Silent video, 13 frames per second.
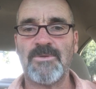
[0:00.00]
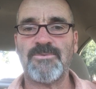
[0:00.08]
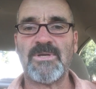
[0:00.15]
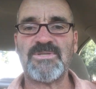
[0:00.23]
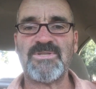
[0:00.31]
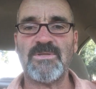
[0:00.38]

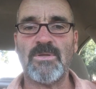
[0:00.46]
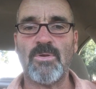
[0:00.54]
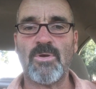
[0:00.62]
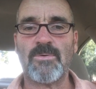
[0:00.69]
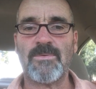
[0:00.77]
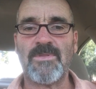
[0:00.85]
Trust in the
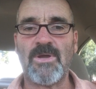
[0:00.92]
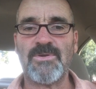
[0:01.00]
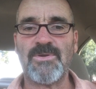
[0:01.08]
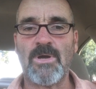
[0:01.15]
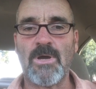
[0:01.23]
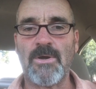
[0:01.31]
Lord with
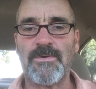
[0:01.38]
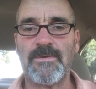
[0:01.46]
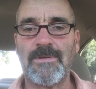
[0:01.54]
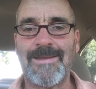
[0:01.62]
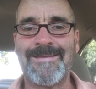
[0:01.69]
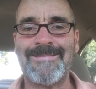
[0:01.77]
all your
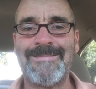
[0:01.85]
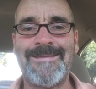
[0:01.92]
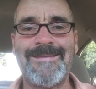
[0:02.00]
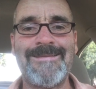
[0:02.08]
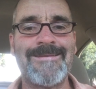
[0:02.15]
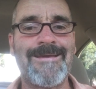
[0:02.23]
heart and
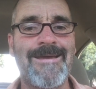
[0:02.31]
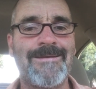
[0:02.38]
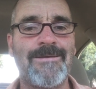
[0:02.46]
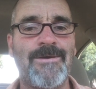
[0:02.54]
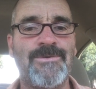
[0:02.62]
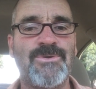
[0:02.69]
lean
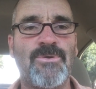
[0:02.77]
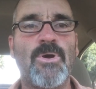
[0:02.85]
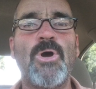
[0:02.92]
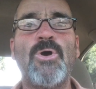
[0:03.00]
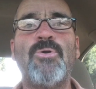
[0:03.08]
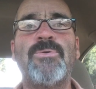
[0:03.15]
not on
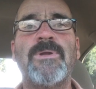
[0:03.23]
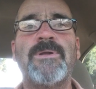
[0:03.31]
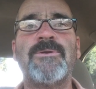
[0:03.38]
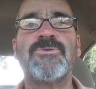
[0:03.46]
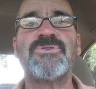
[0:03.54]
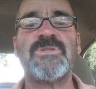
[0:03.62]
your own
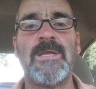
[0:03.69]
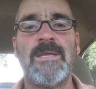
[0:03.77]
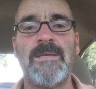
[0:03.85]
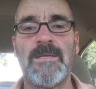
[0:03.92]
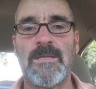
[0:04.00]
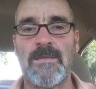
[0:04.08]

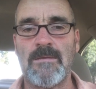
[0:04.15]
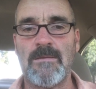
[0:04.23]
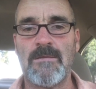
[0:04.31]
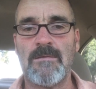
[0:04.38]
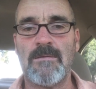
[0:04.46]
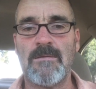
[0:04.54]
understanding.
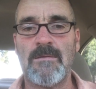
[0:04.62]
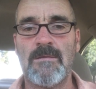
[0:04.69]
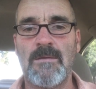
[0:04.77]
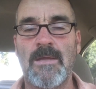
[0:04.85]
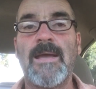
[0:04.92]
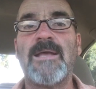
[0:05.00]

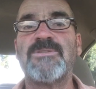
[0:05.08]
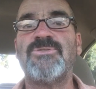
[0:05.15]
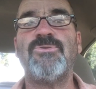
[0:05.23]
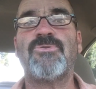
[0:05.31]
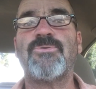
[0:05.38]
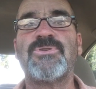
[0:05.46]
As
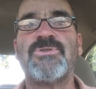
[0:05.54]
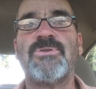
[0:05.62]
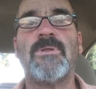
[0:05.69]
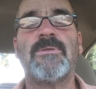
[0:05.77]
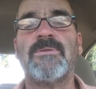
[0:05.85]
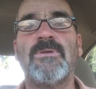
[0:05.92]
a new
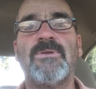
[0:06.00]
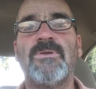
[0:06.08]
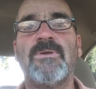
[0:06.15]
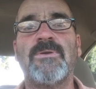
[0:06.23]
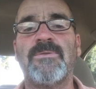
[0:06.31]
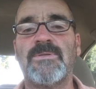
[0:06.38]
Christian, you'll
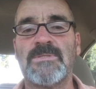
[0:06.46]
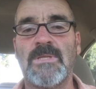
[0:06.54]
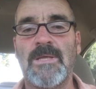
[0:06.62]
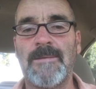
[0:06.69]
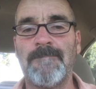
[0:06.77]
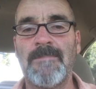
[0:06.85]
hear this a
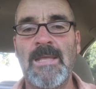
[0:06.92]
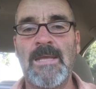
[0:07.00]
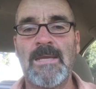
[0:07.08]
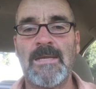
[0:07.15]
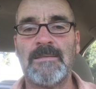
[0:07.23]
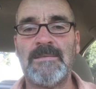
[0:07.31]
lot.
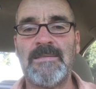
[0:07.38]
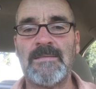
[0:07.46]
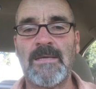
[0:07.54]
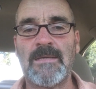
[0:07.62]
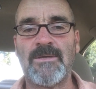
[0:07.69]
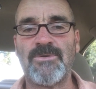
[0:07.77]
And lean
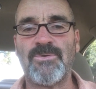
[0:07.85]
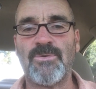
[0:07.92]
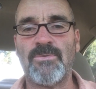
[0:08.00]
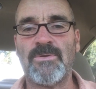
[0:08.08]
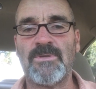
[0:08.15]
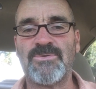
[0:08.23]
not on your
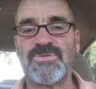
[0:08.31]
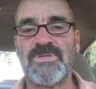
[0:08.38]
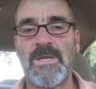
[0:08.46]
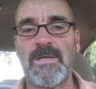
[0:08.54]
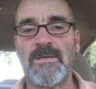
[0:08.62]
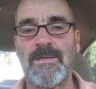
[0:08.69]
own
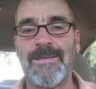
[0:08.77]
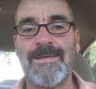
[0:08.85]
understanding.